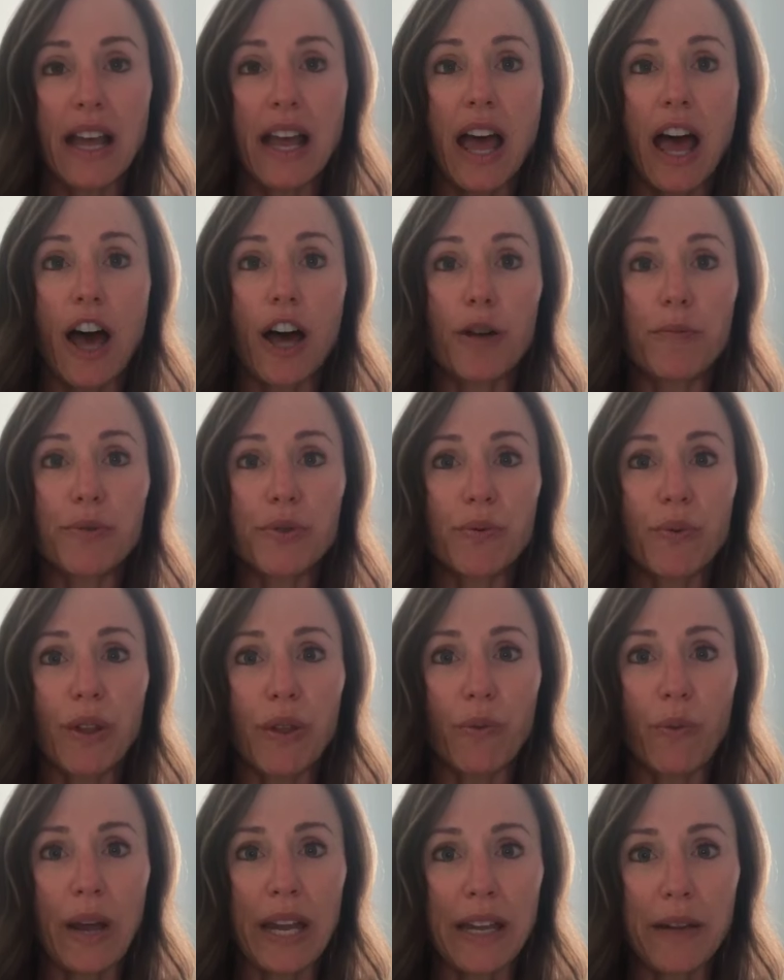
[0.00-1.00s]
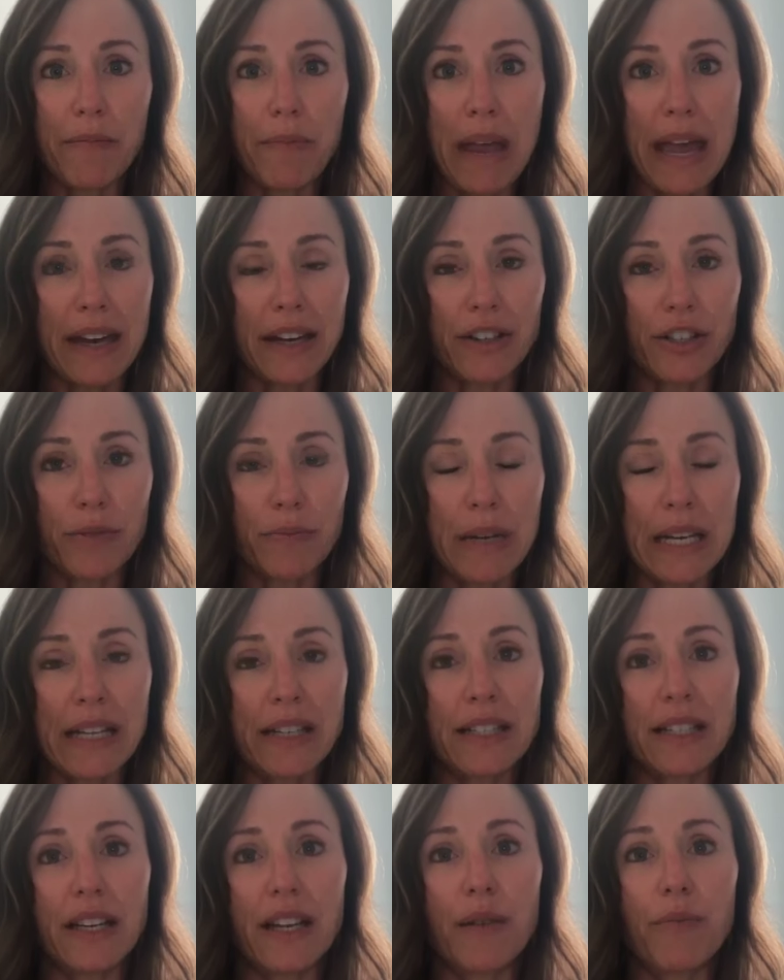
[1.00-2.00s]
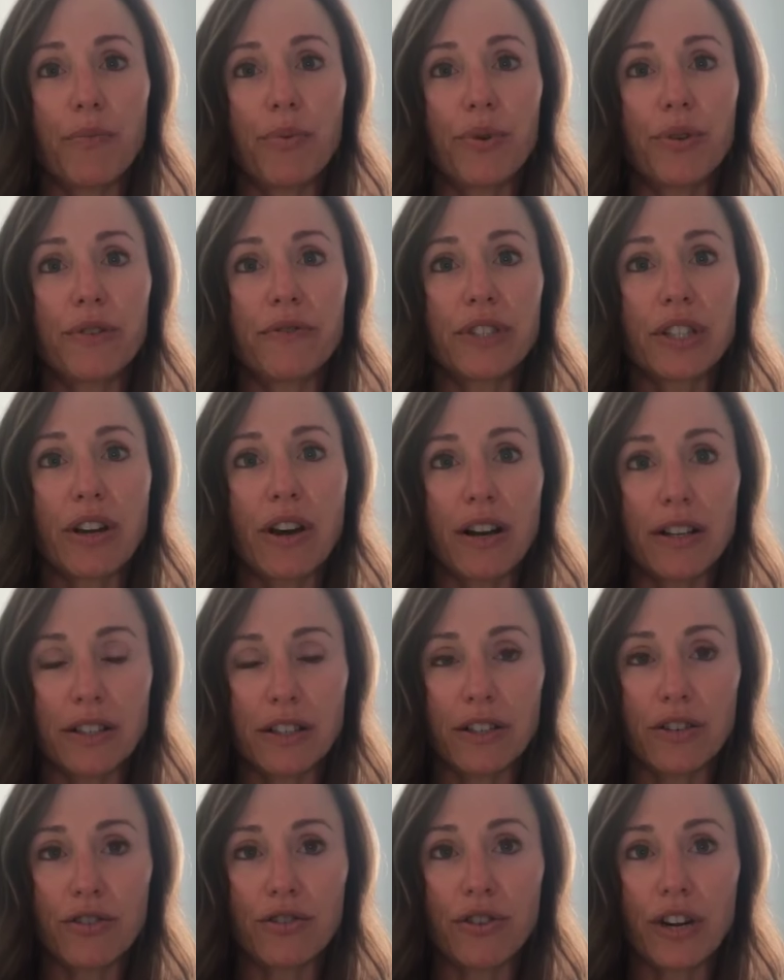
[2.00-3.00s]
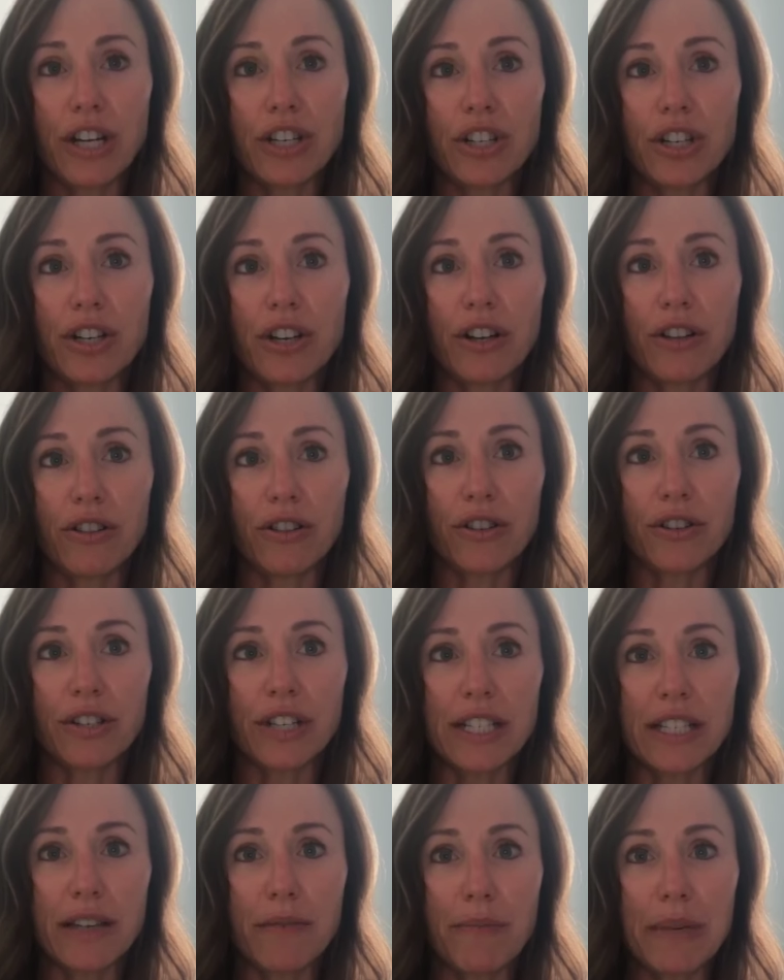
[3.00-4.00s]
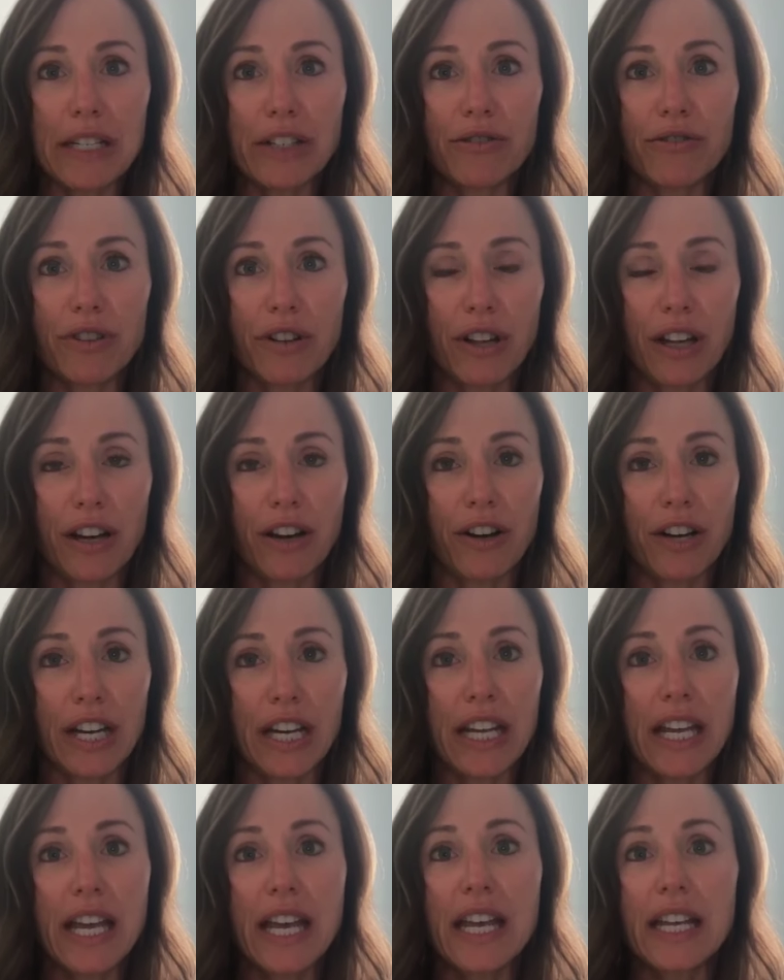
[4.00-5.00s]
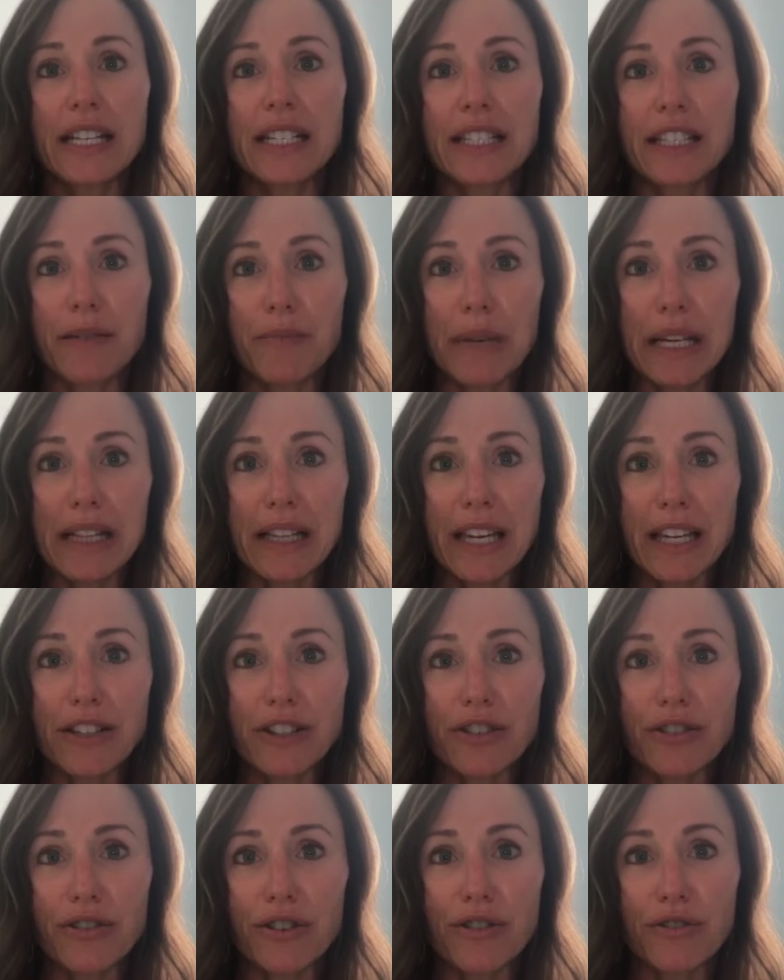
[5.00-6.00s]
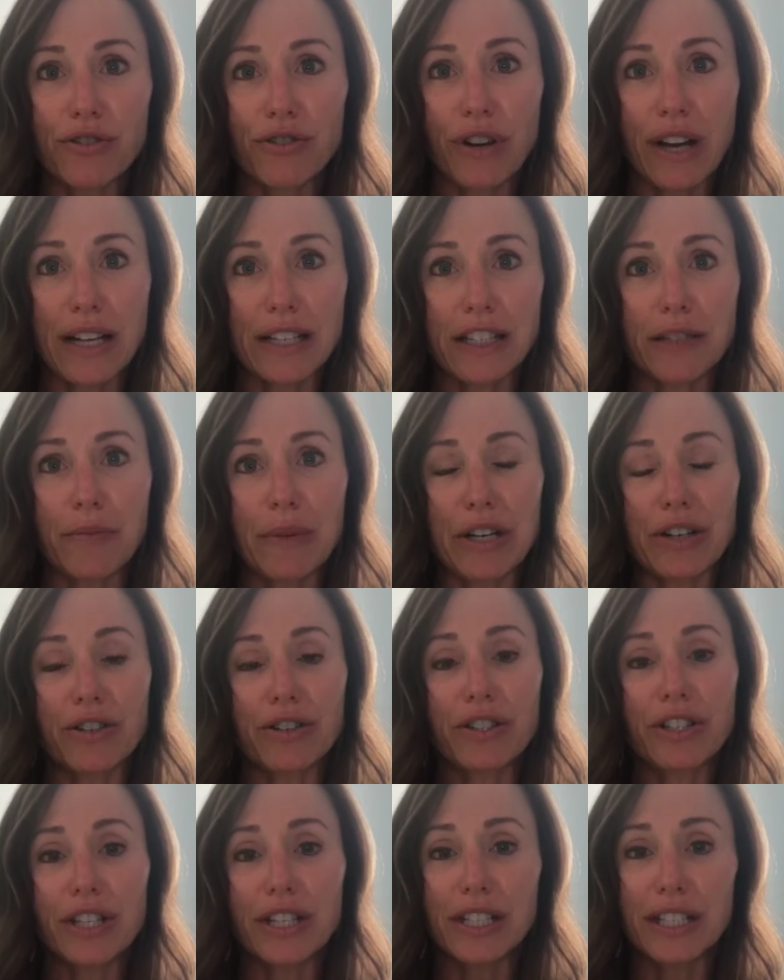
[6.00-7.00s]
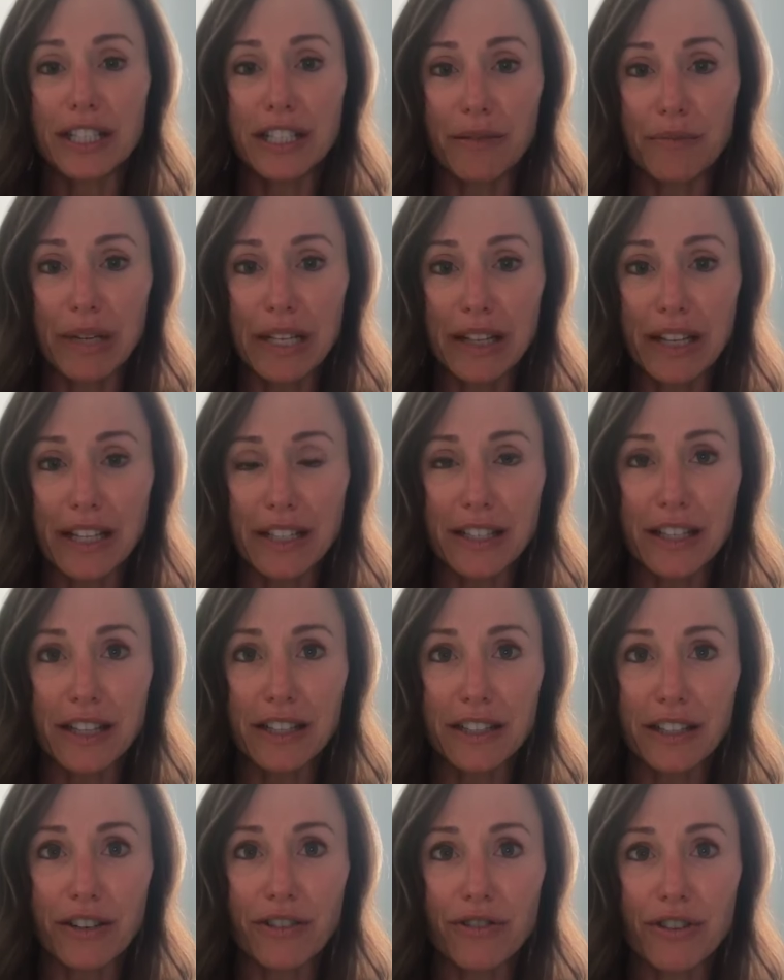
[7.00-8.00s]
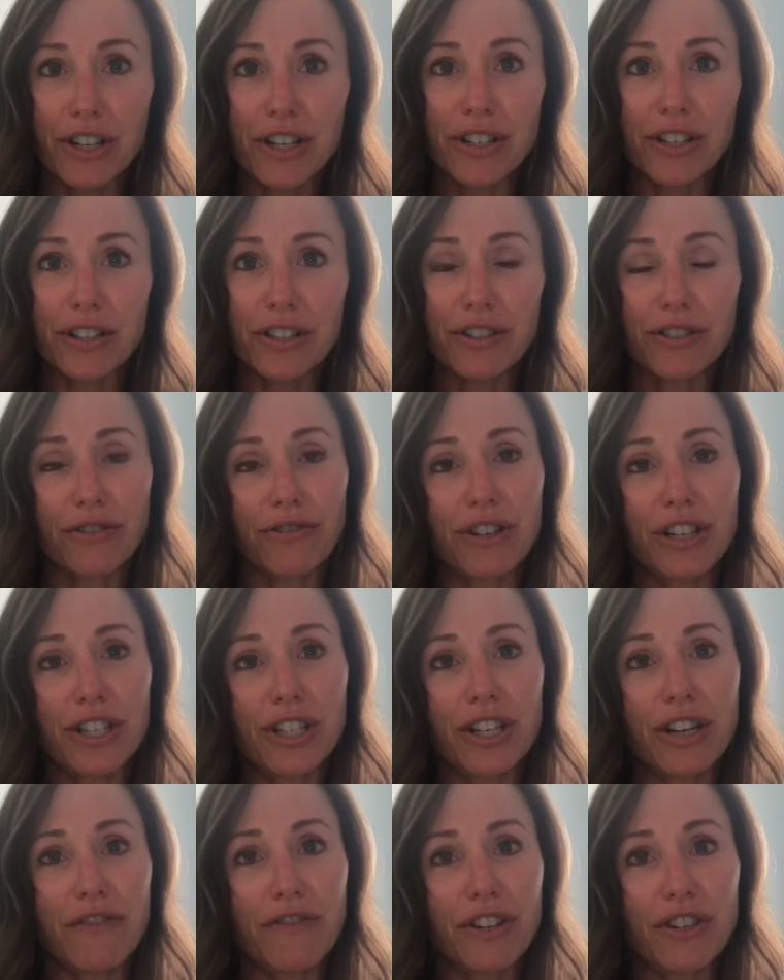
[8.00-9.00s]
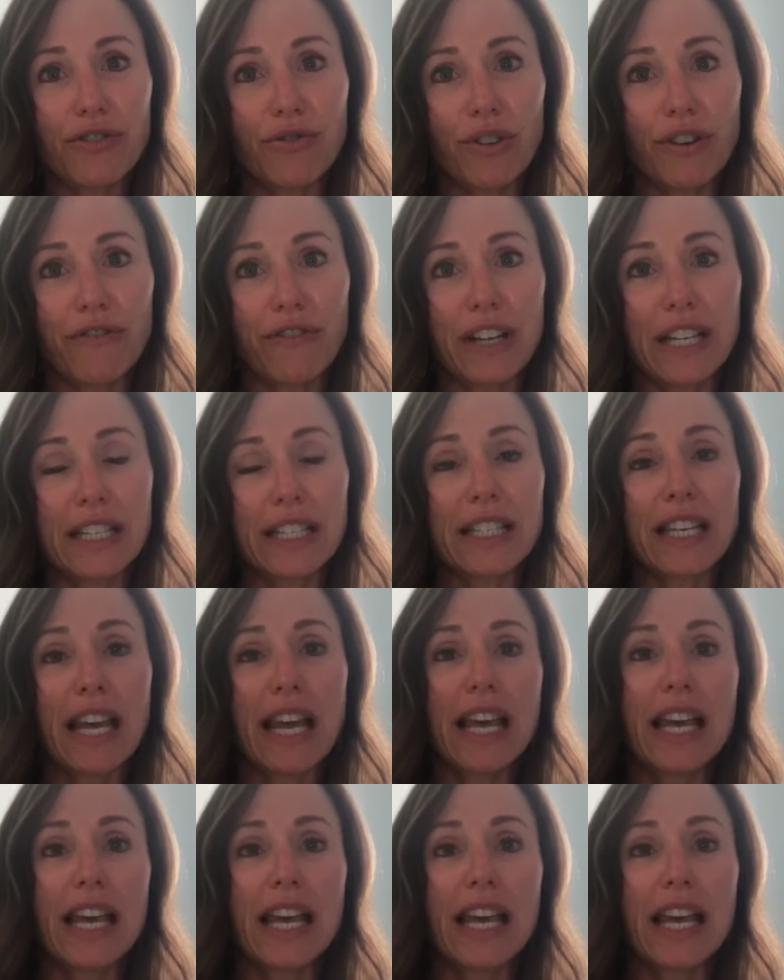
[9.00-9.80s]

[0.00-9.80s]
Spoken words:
helps with weight management, improves concentration, alertness, and mental clarity, stimulates neurotransmitters, stimulates the secretion of endorphins,